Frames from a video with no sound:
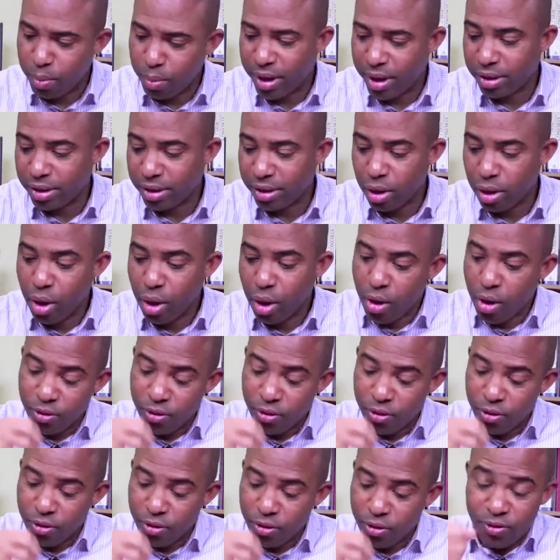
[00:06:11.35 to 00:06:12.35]
In combat,
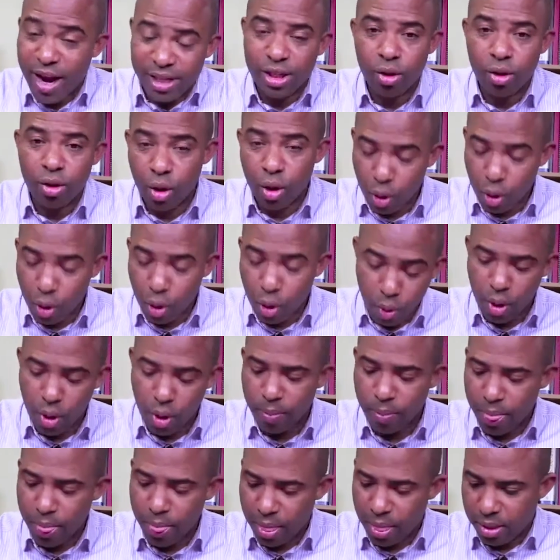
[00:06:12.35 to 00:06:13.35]
fighting
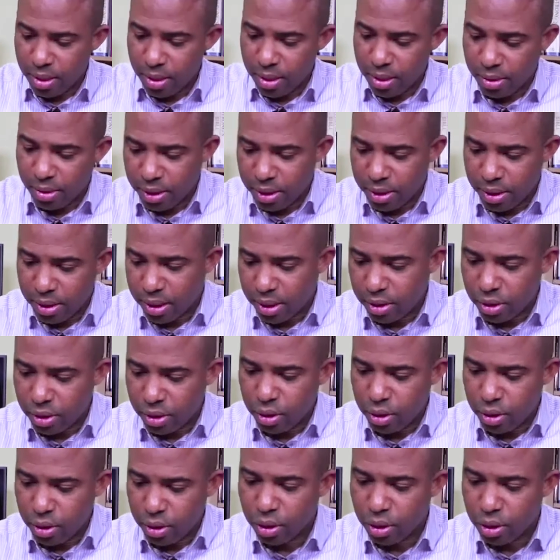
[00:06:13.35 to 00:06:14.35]
or war. So those
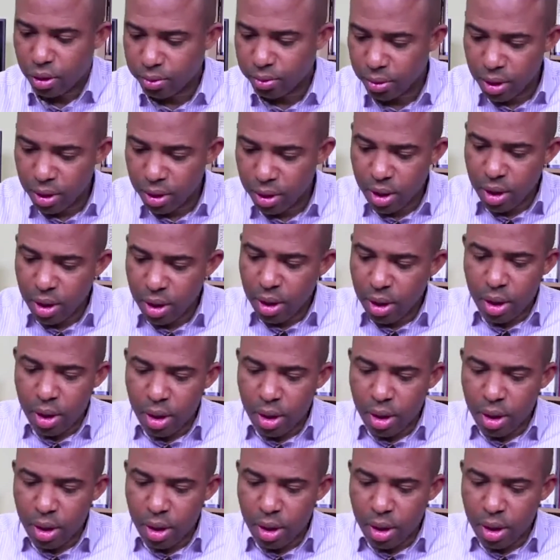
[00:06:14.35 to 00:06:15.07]
are just you know, some